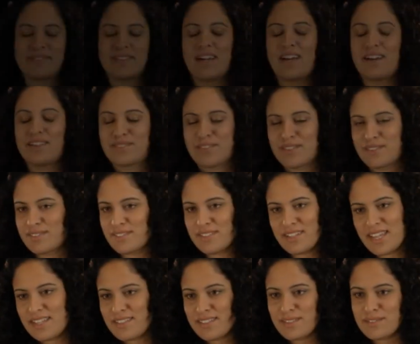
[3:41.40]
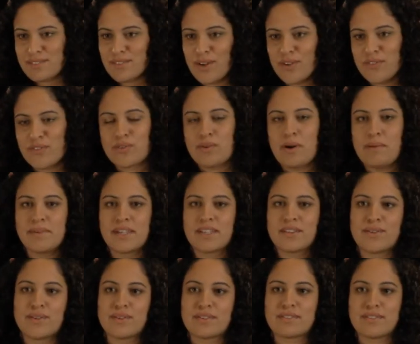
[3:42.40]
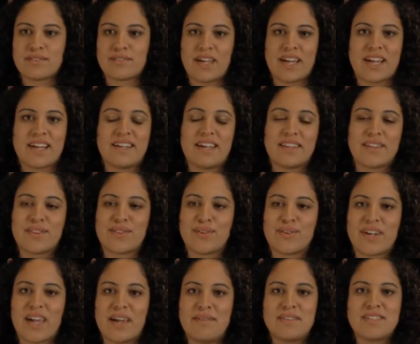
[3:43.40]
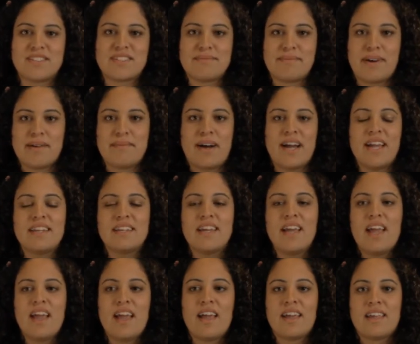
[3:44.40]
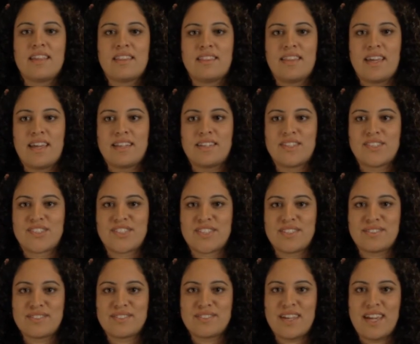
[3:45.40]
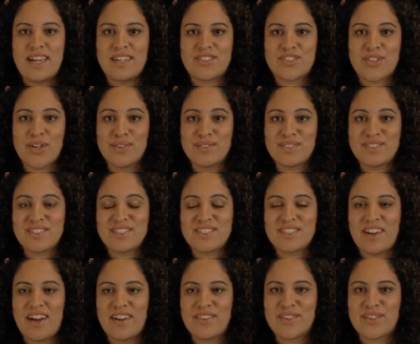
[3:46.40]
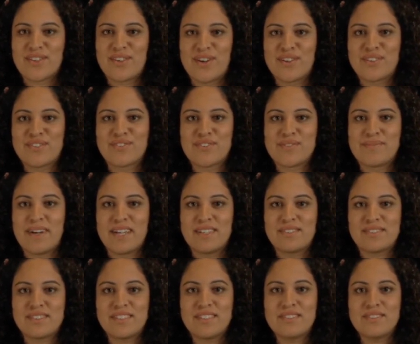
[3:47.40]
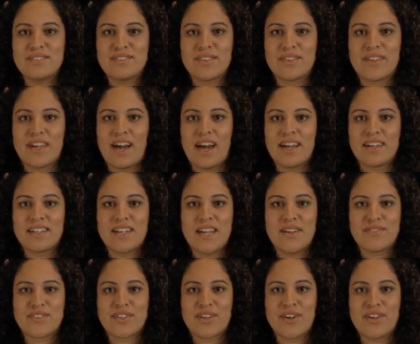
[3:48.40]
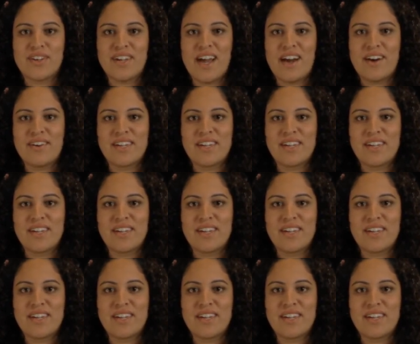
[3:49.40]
As I had these overwhelming thoughts, it was like another thought came into my mind, that Jesus had chosen to die on the cross for my sins so that I didn't have to go to hell